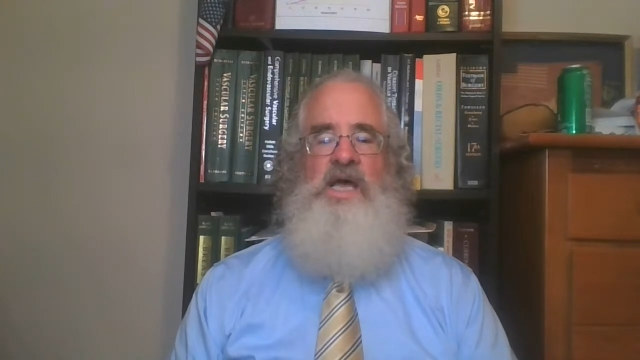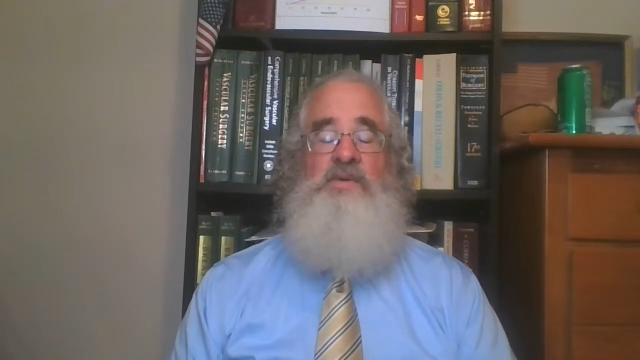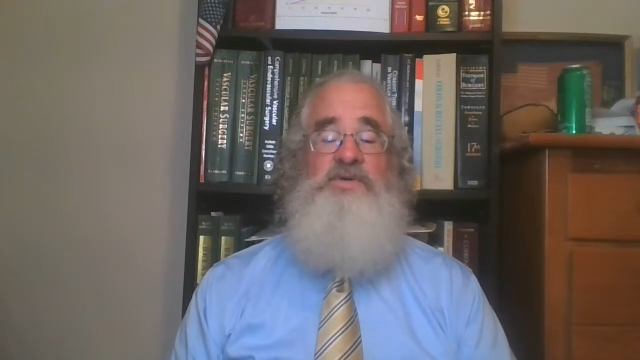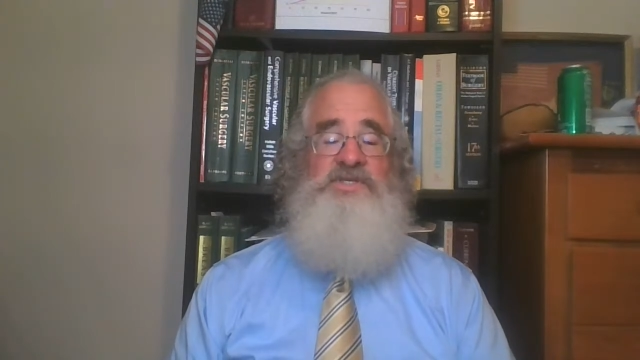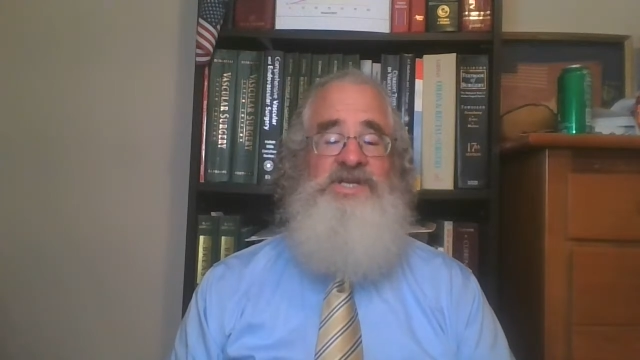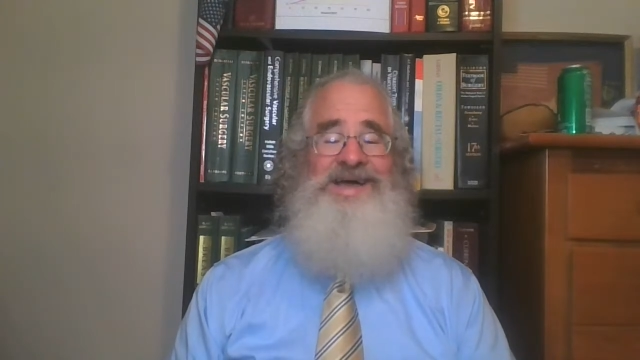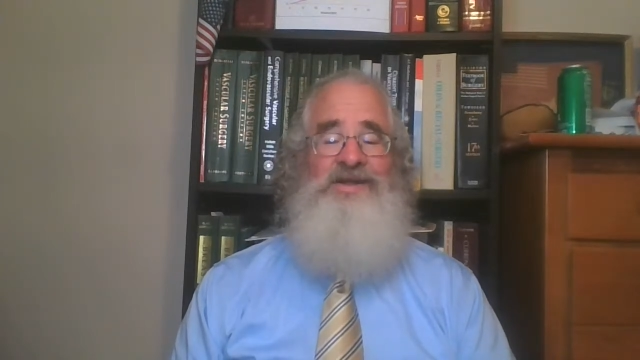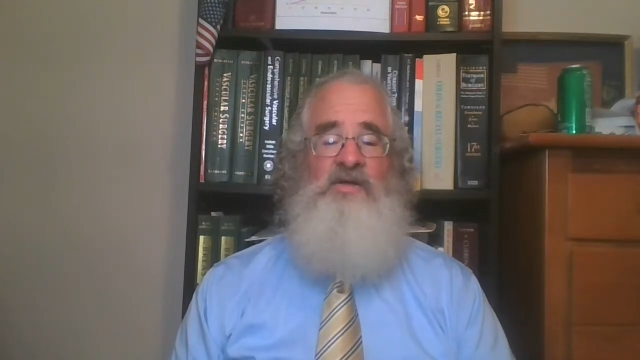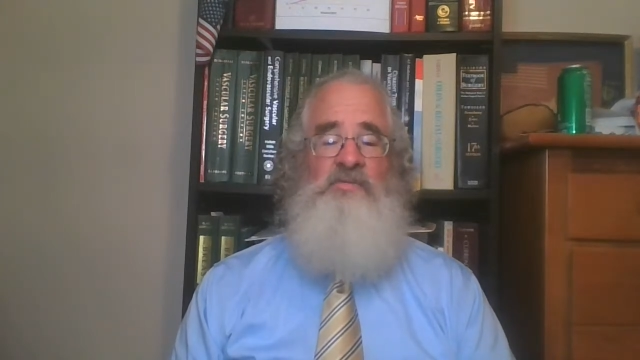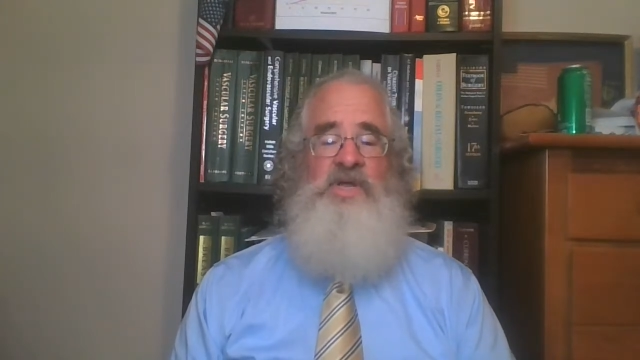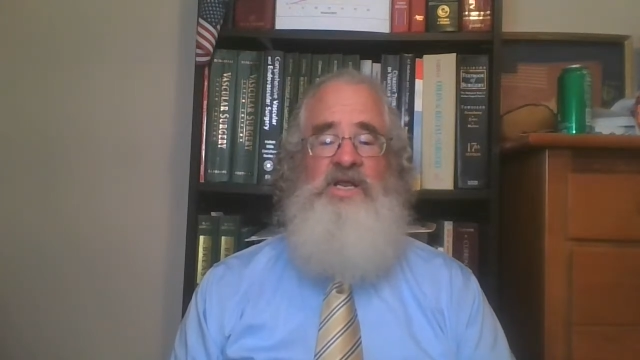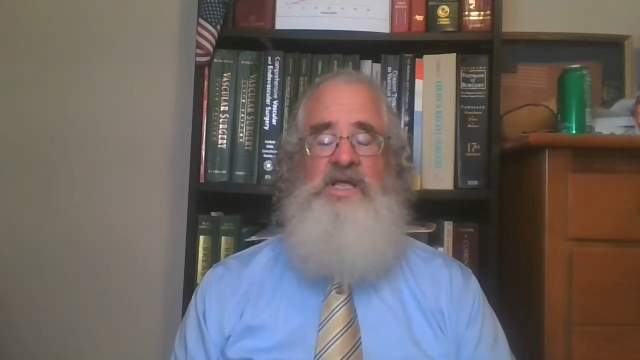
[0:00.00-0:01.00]
I was not
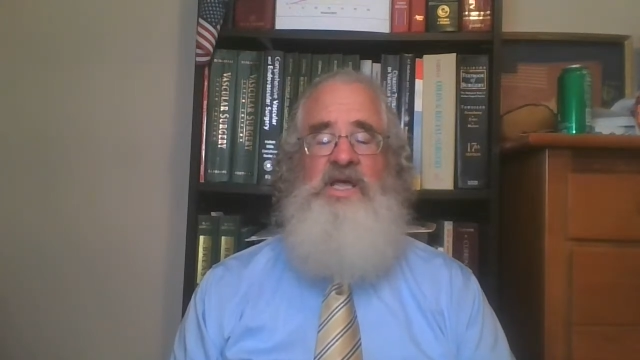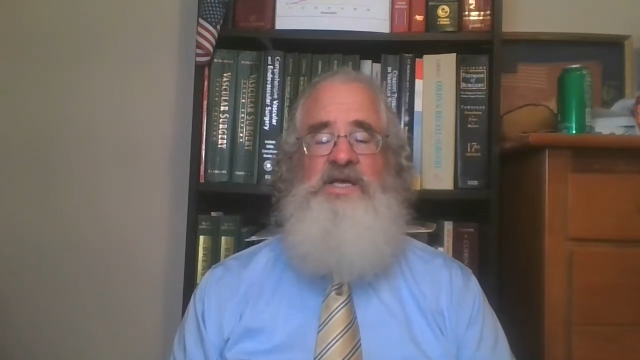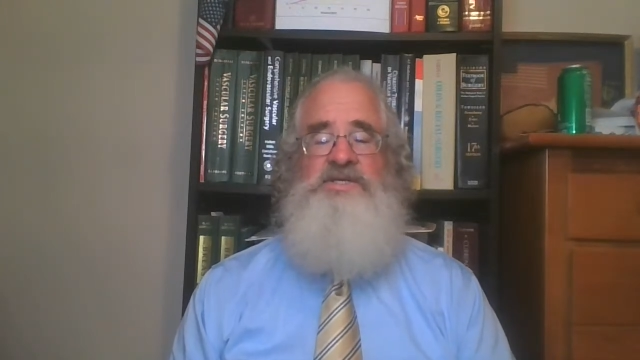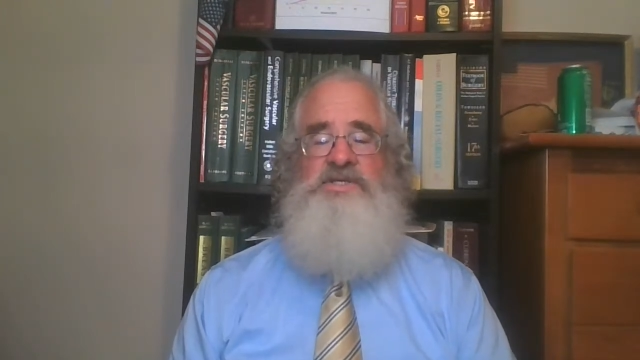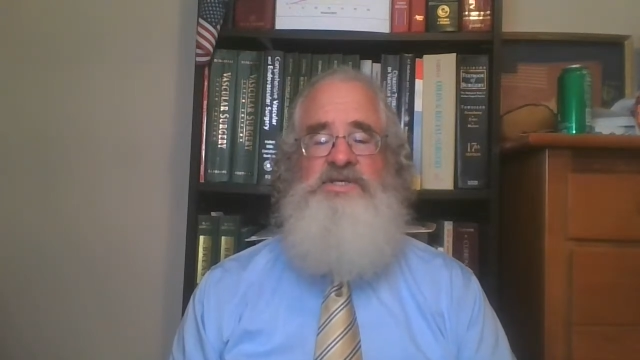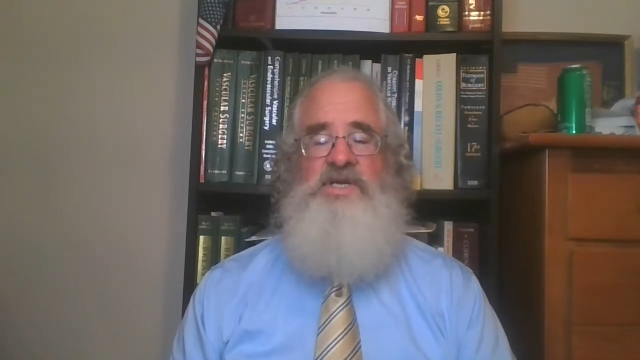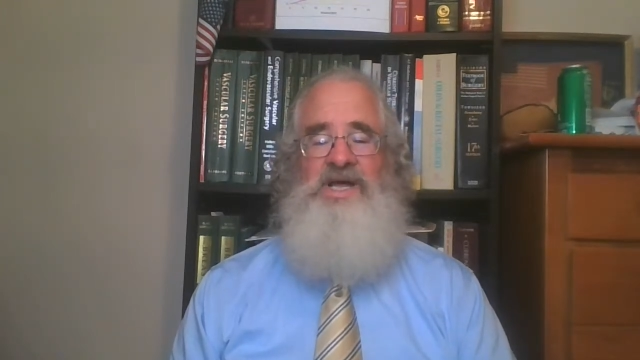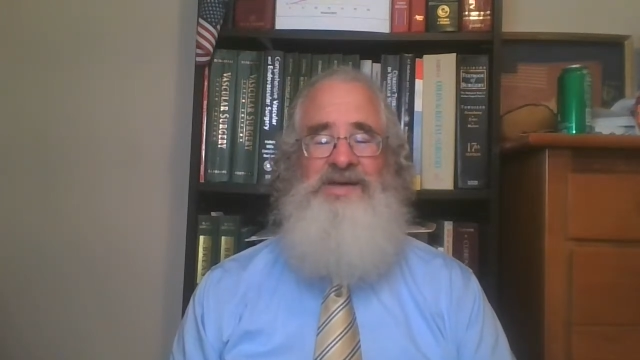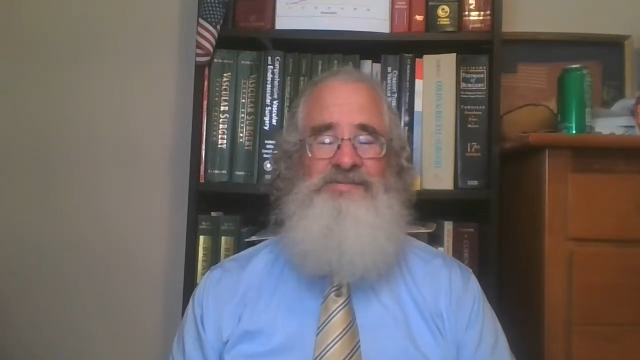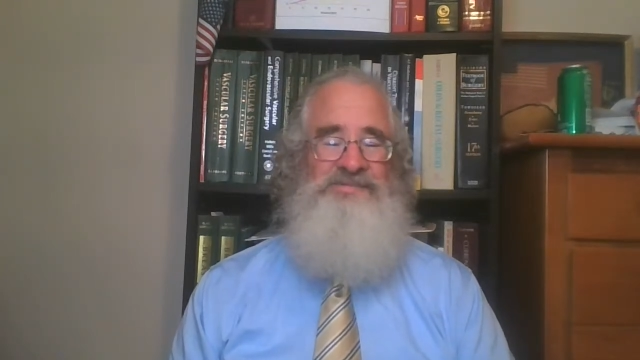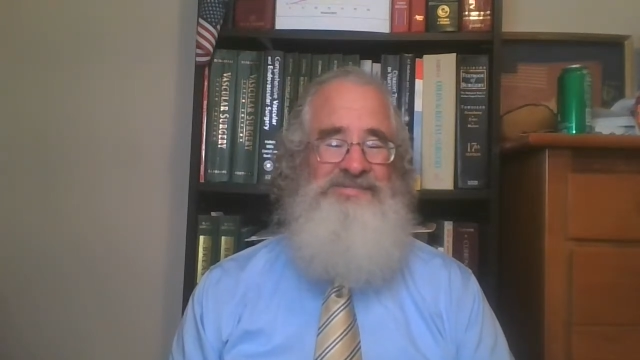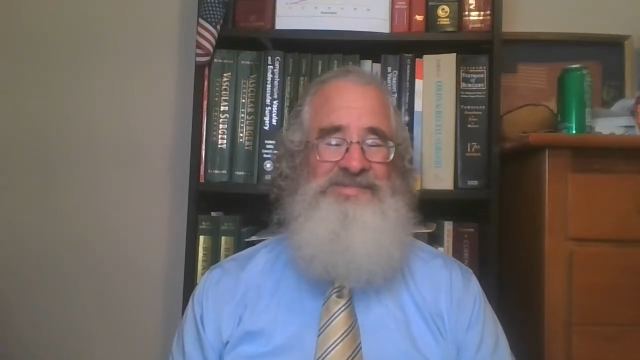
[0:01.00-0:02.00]
on medication.
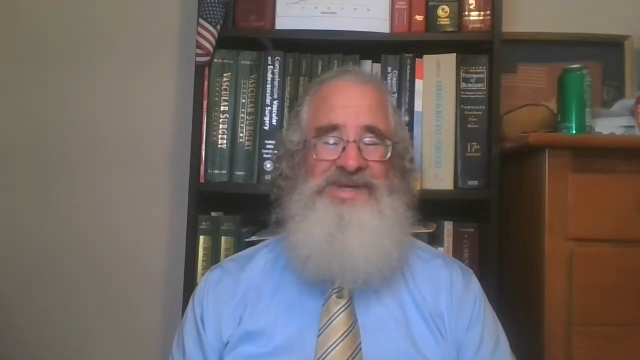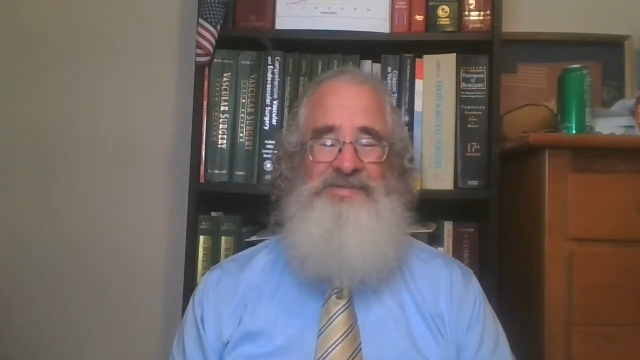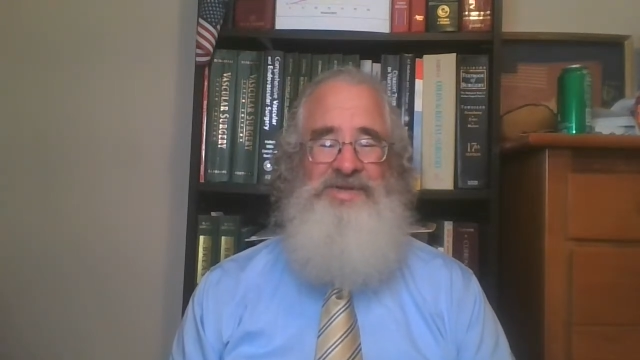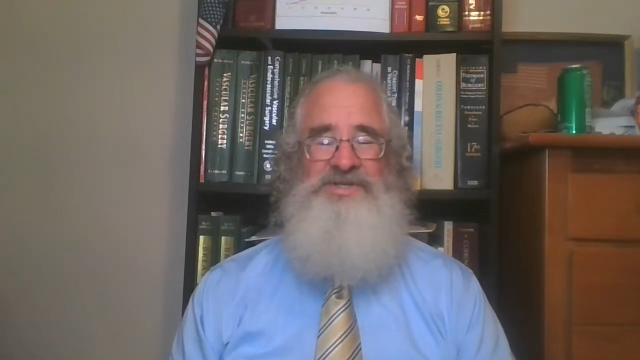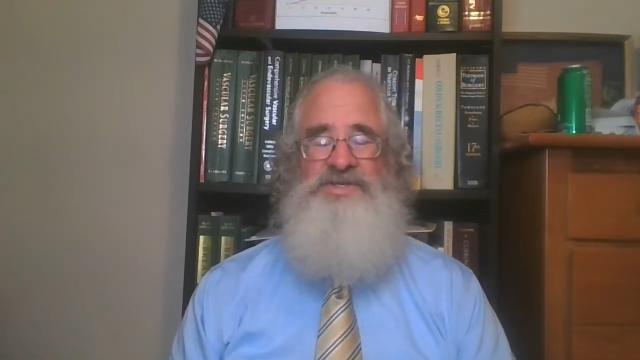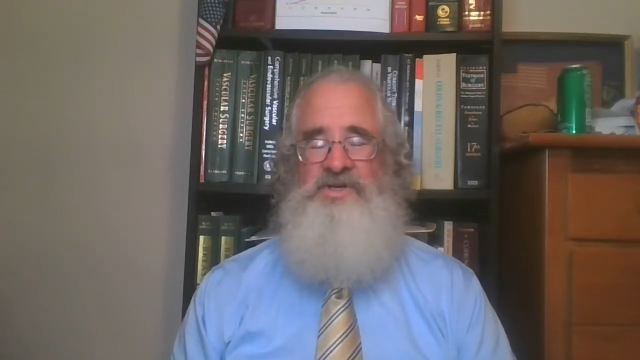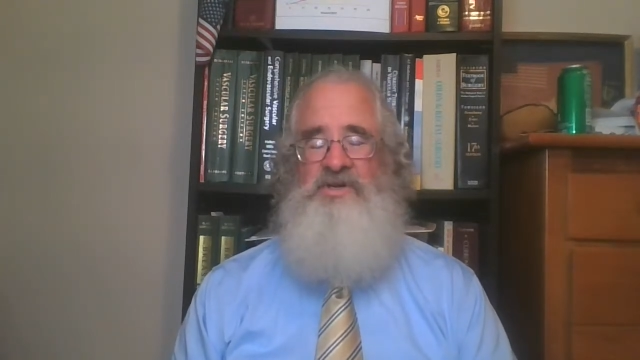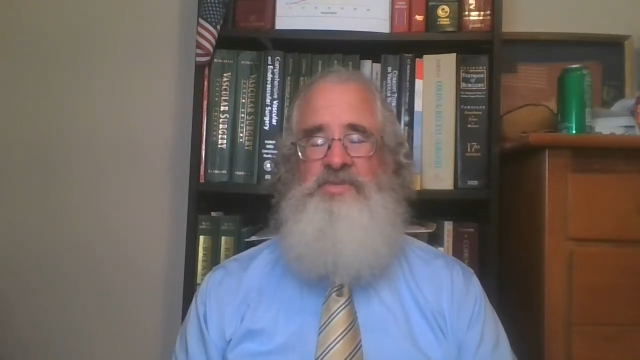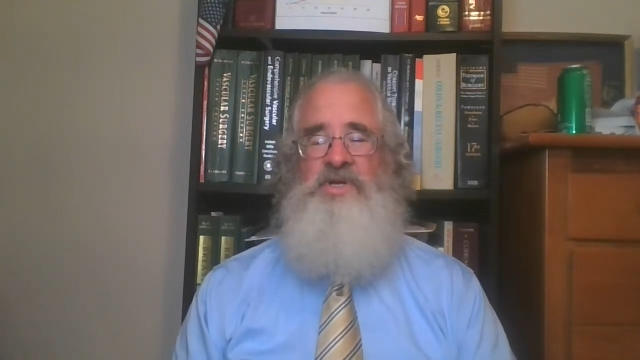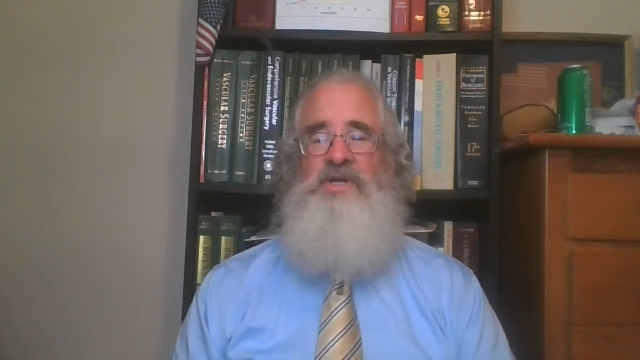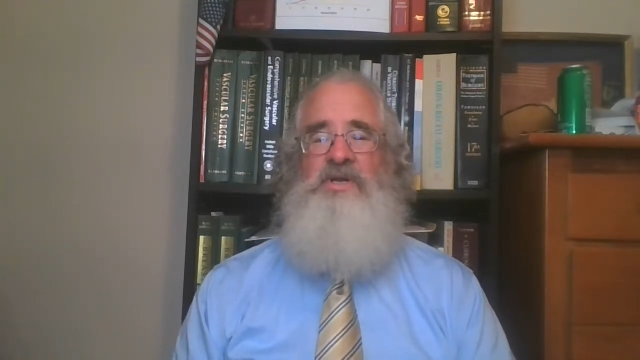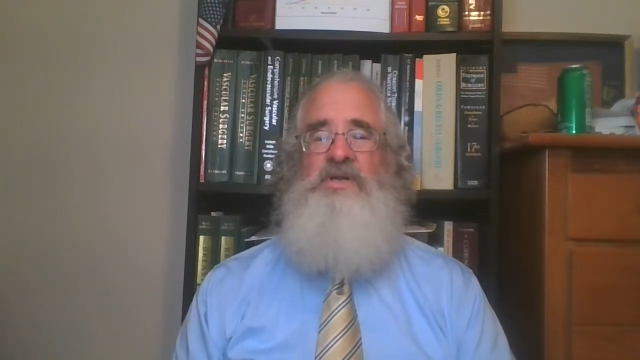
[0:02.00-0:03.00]
I maybe should have
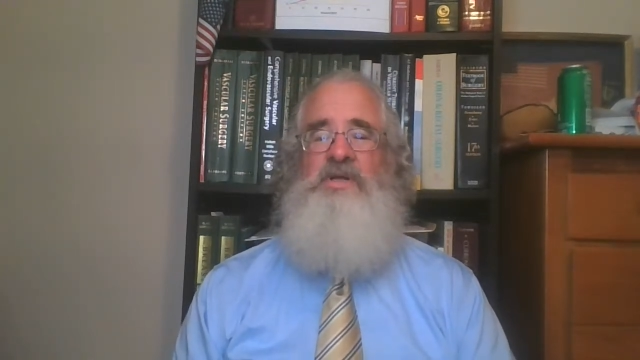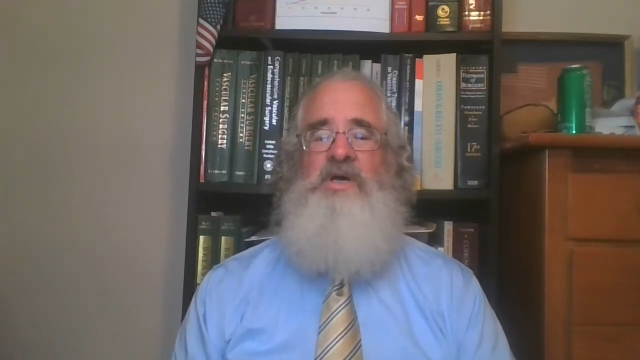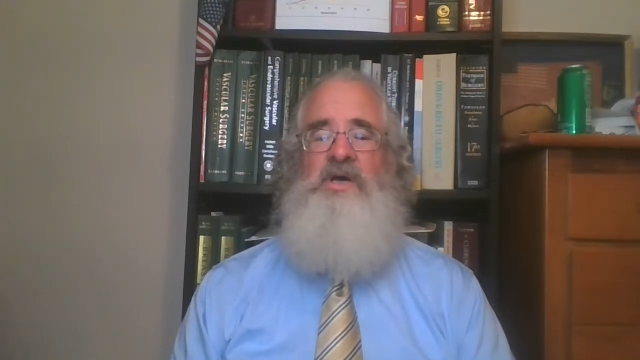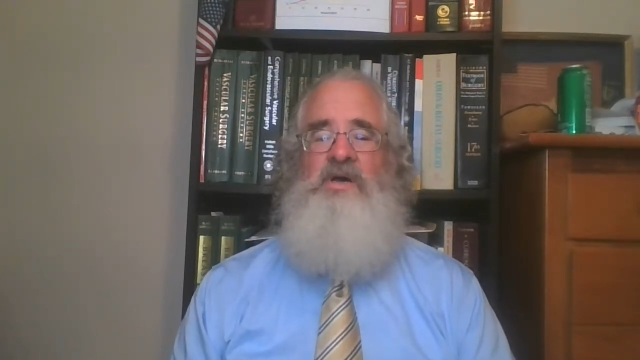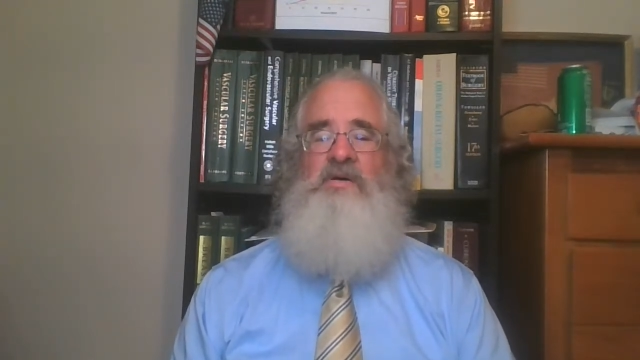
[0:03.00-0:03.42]
been,